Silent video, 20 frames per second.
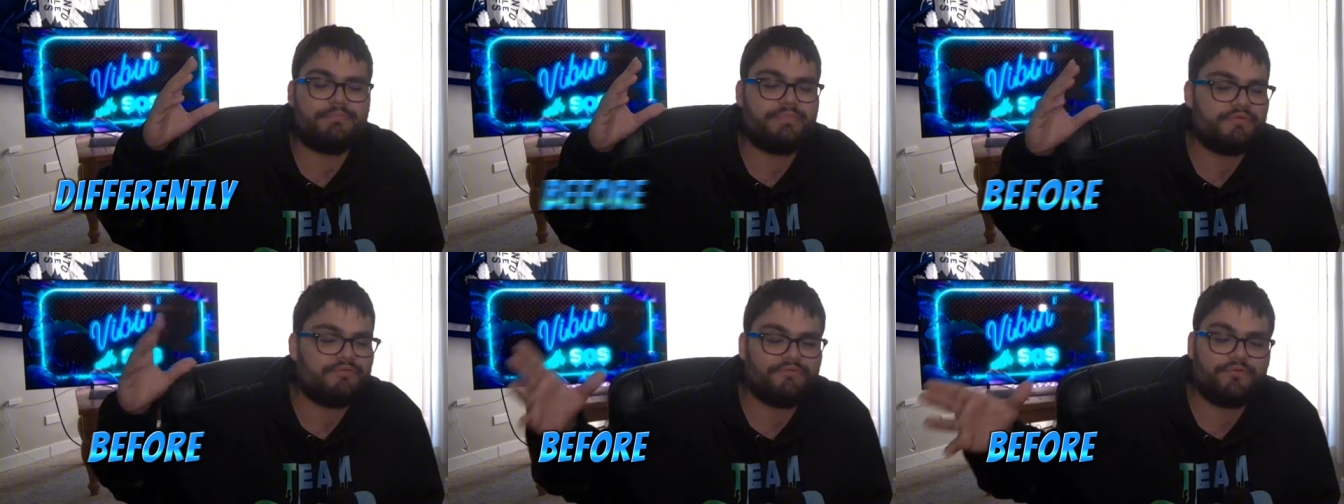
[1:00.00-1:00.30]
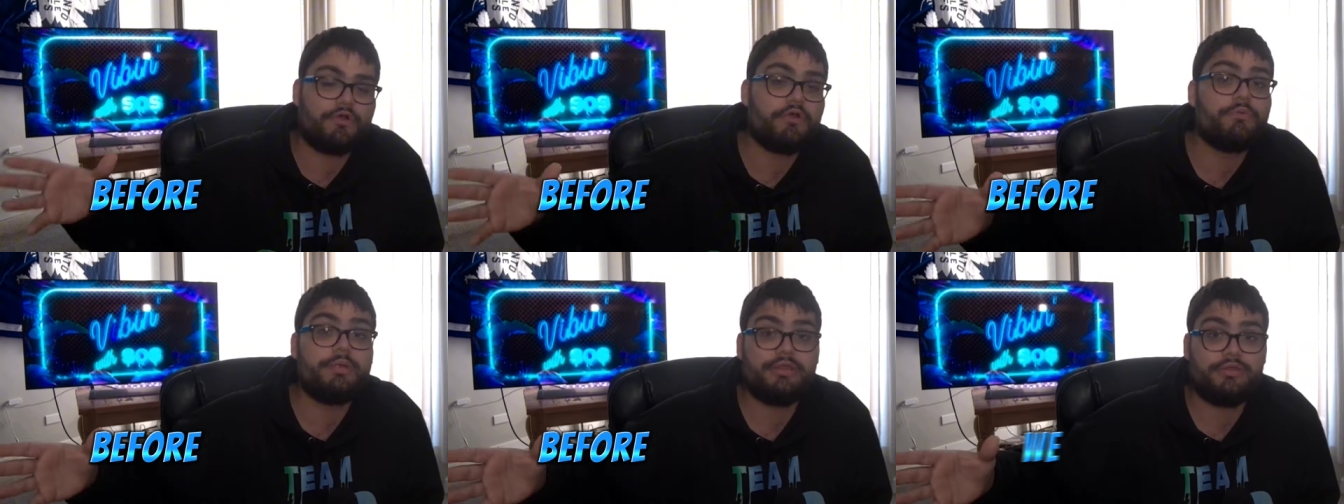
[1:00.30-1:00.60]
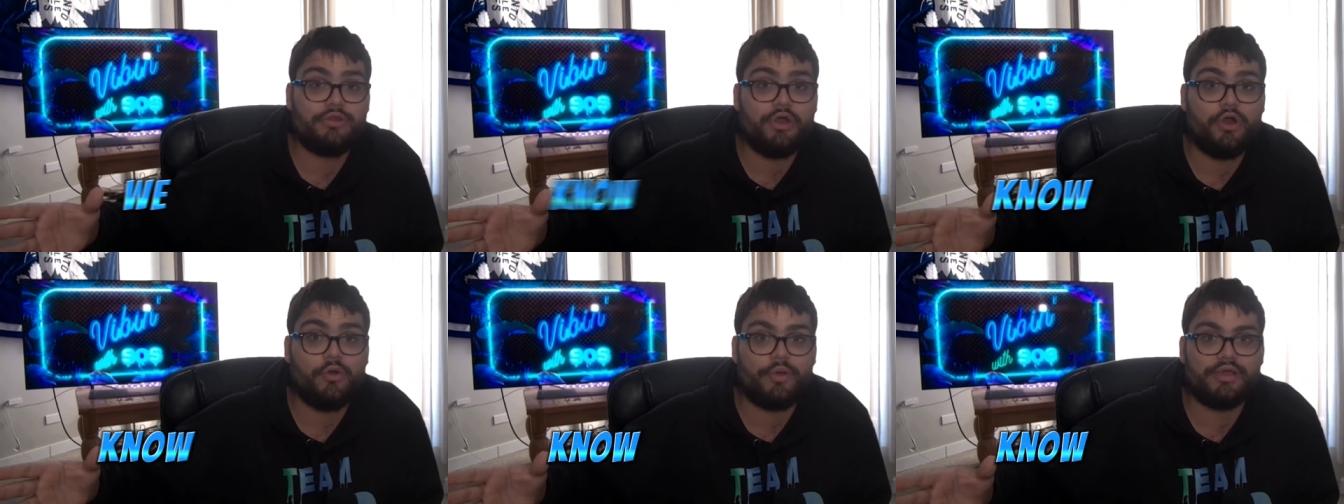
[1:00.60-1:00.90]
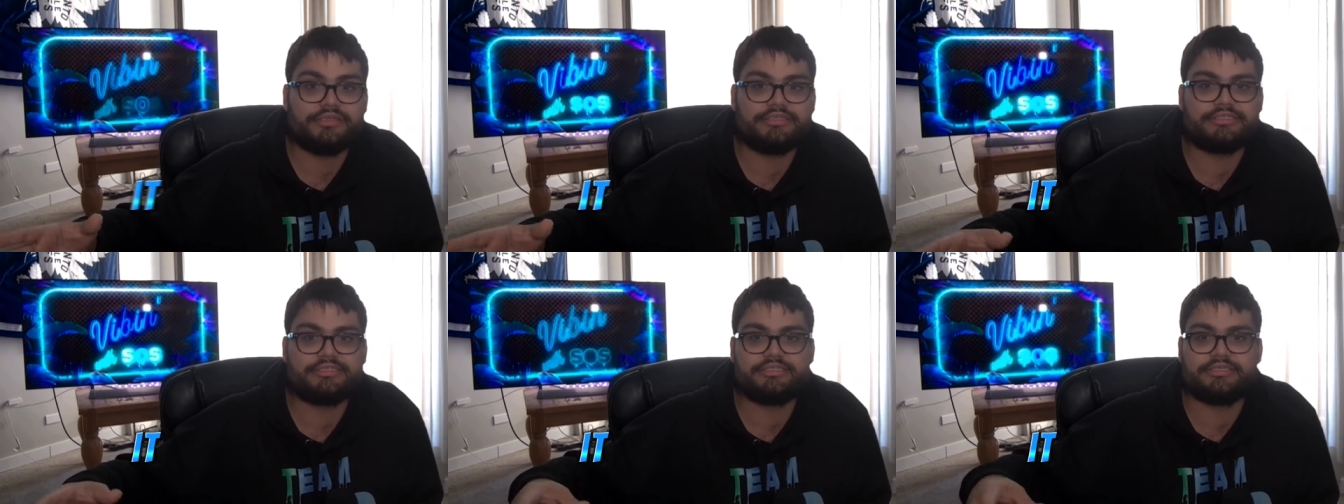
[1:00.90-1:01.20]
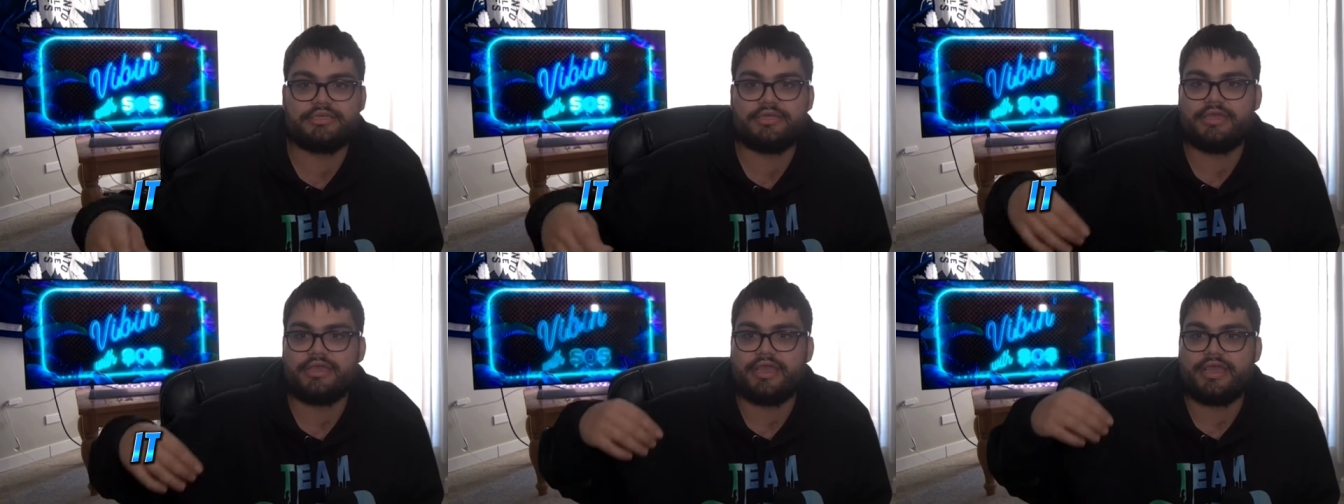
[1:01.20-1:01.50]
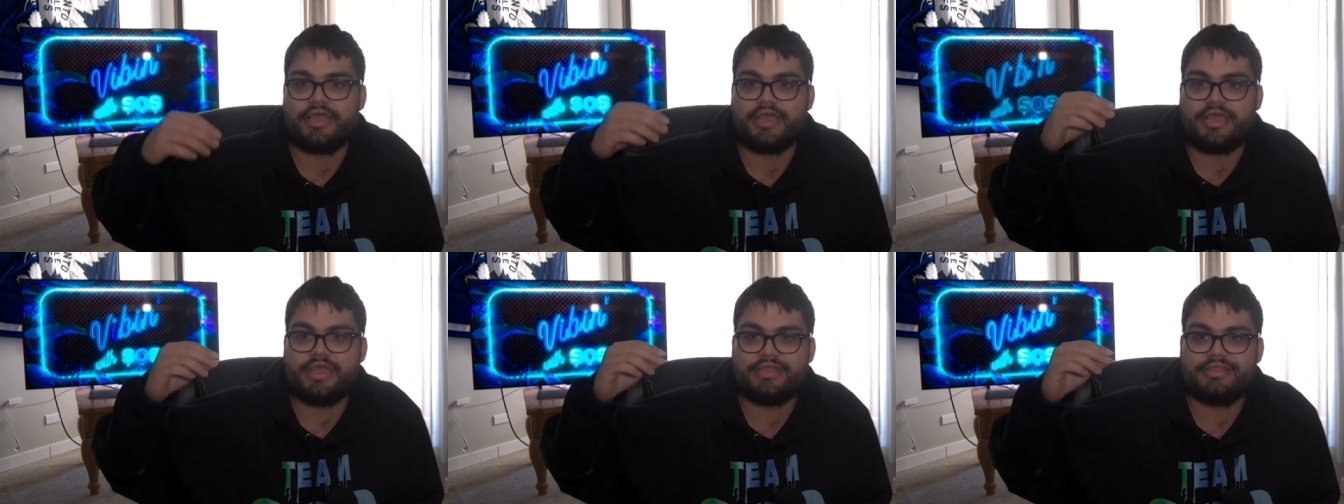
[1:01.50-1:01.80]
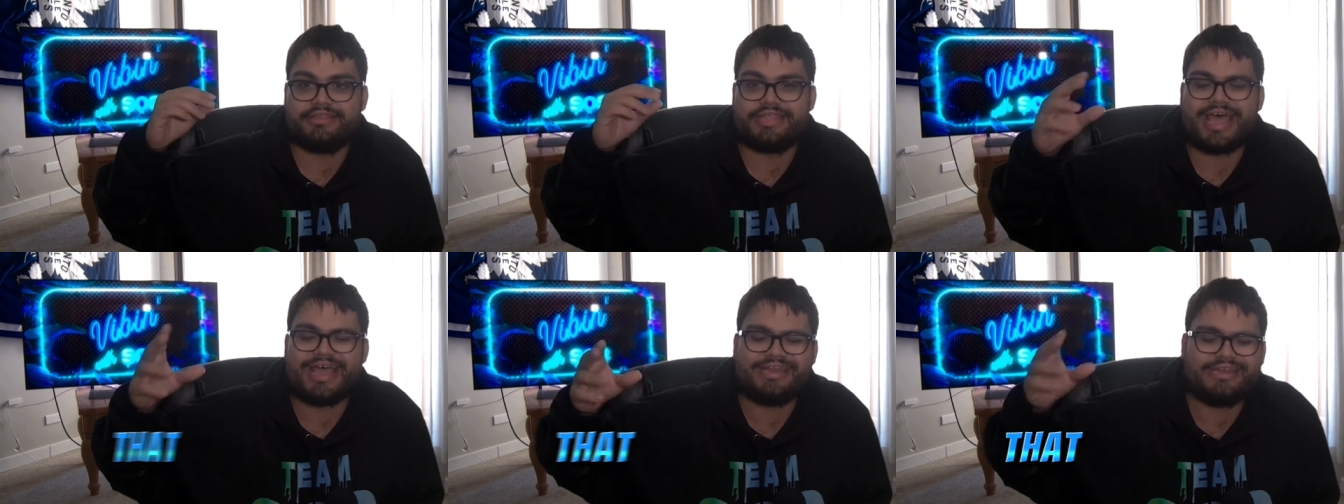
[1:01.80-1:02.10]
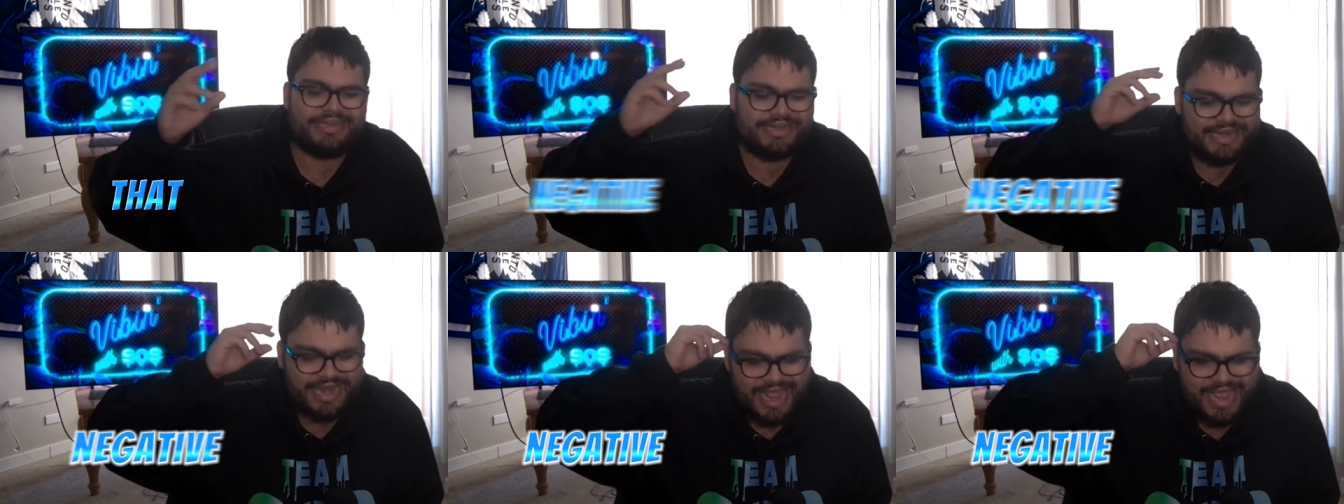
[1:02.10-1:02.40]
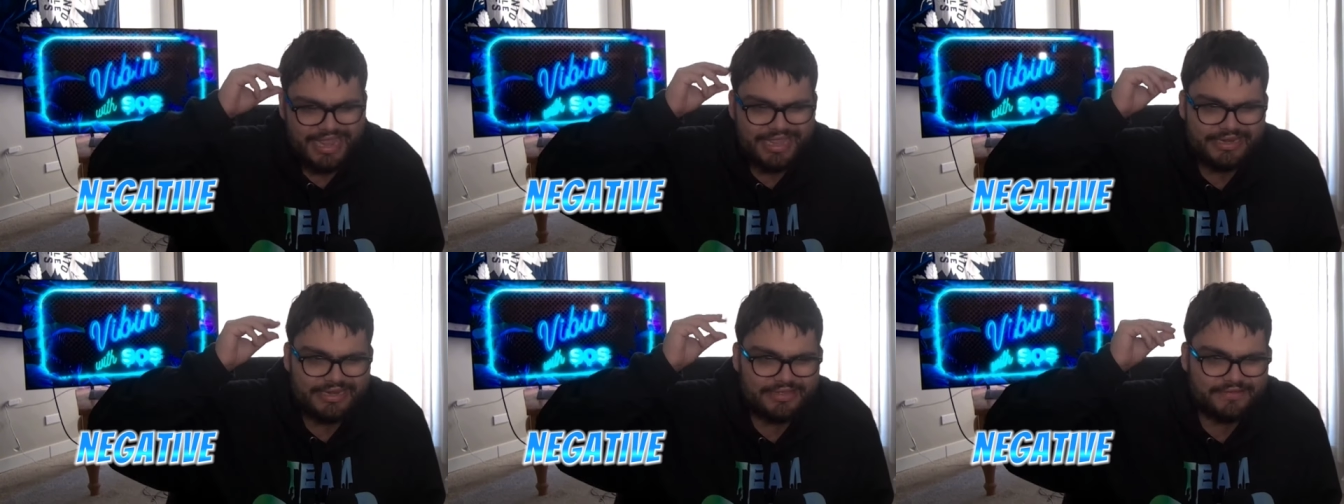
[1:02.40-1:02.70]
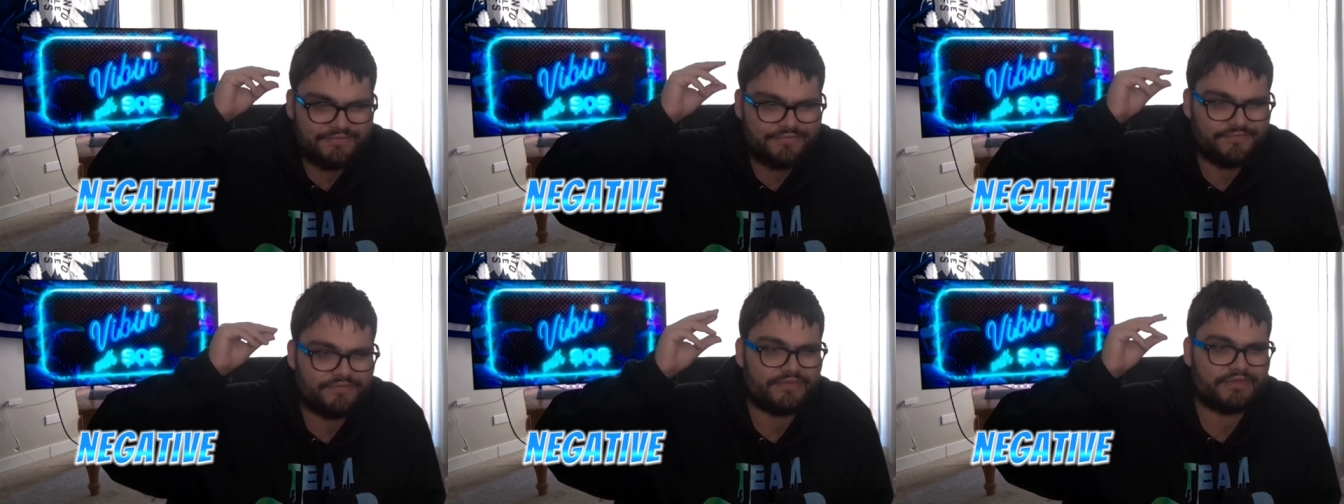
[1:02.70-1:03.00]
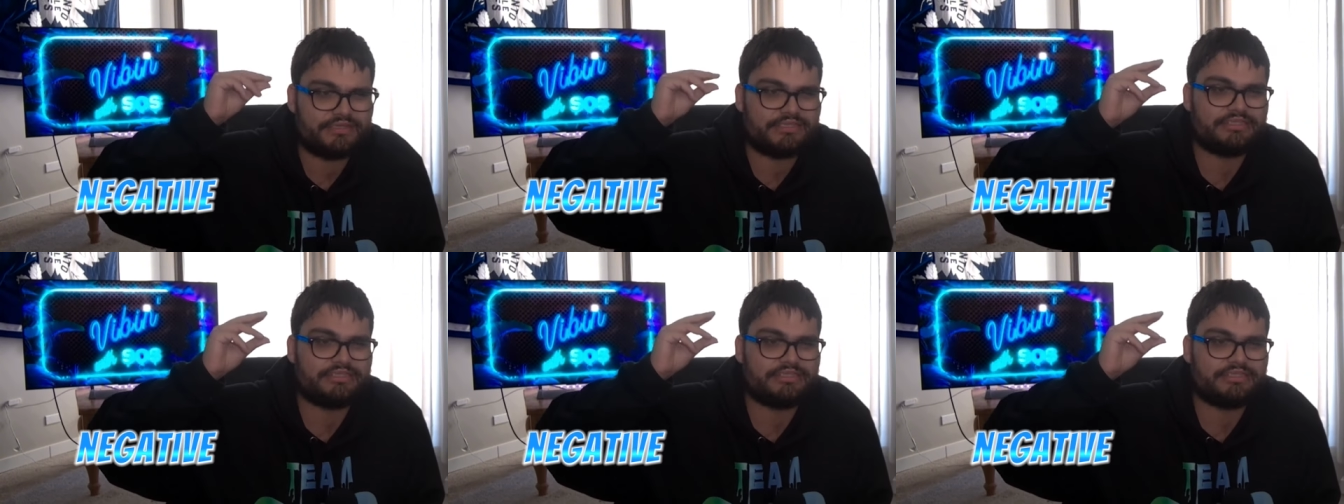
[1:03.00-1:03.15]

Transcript: Before we know it, that negative